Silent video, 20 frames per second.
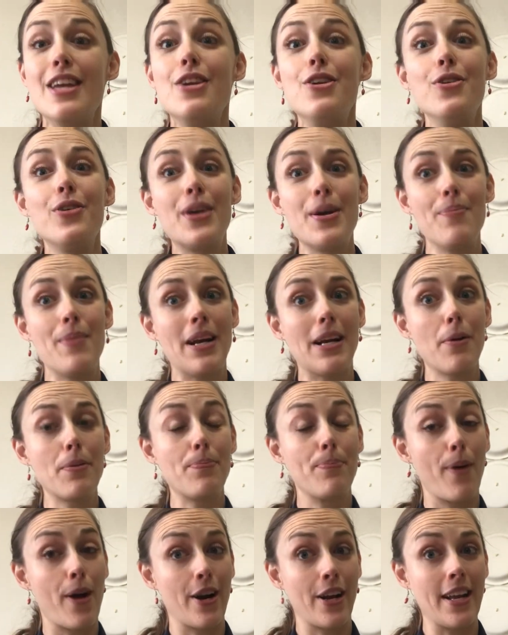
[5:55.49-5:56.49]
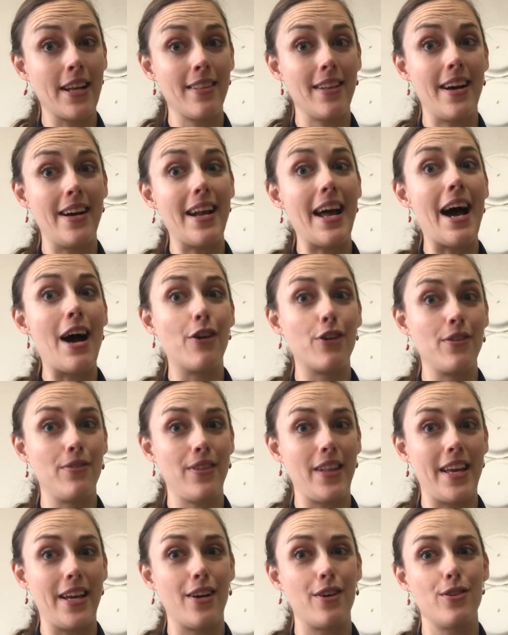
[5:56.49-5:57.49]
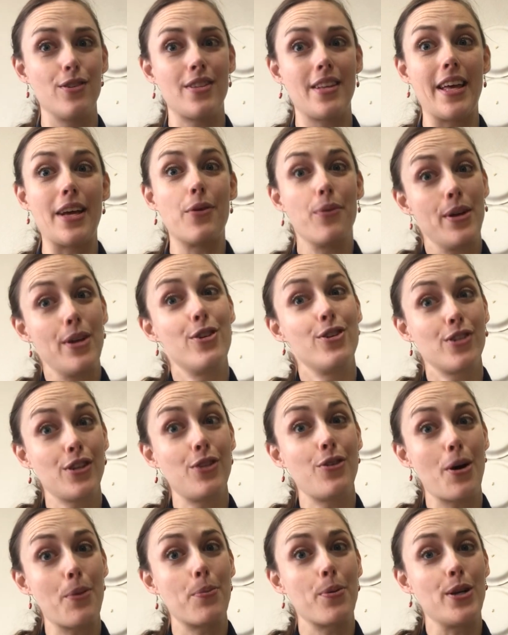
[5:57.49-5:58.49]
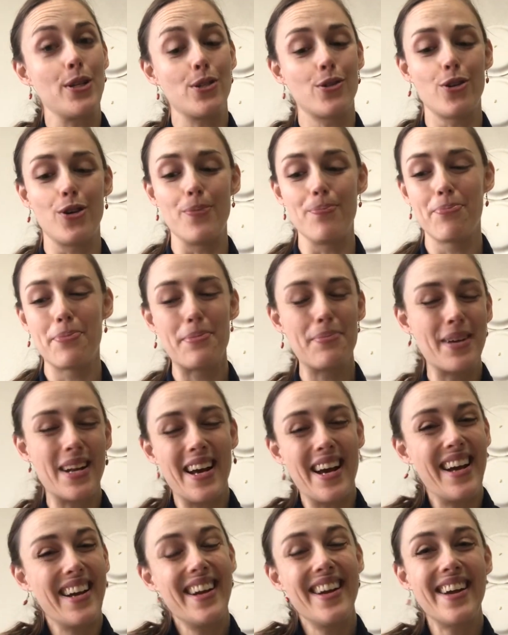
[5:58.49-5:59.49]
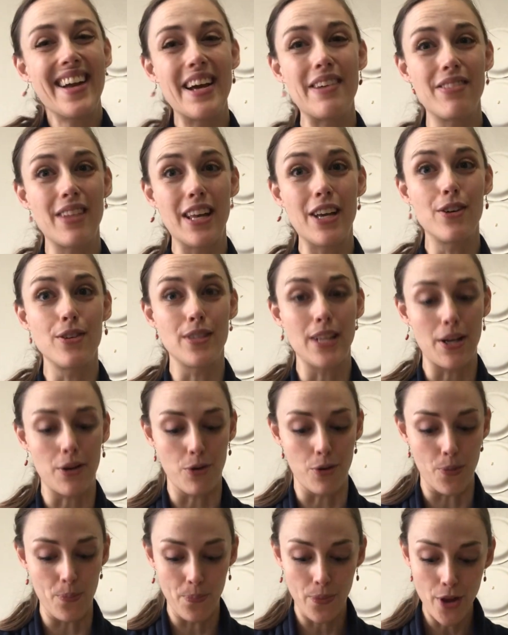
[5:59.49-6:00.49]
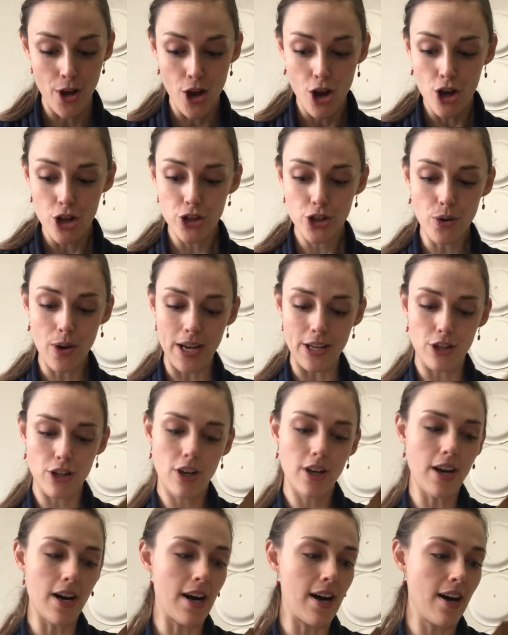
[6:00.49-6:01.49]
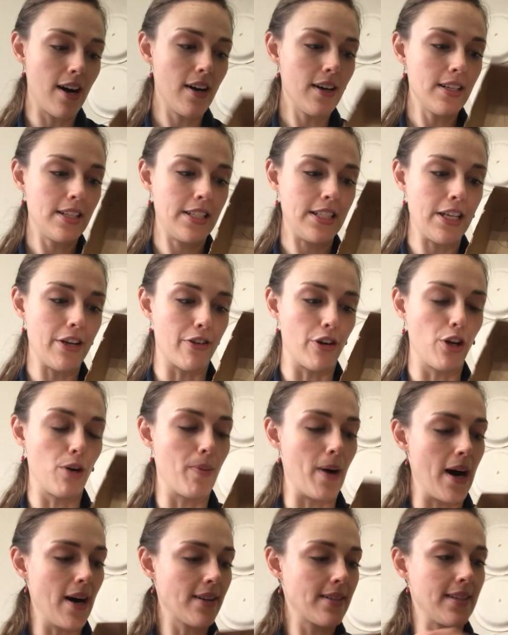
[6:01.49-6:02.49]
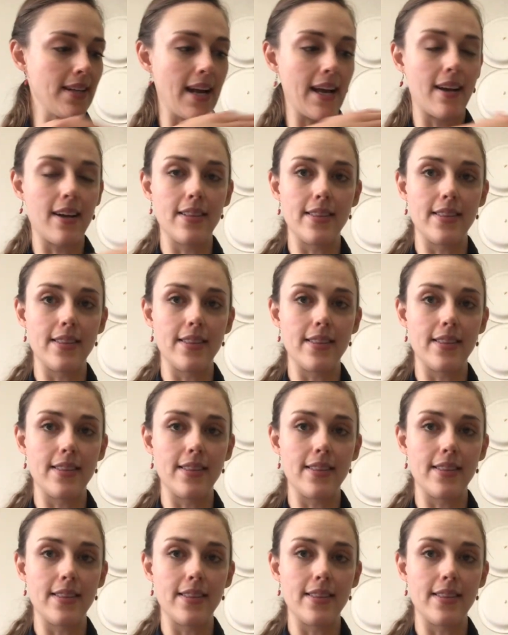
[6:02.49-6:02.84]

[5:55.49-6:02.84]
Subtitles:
You can make a parking lot out of Legos, like we usually do at preschool, but I didn't have Legos at home. So I took a cereal box and I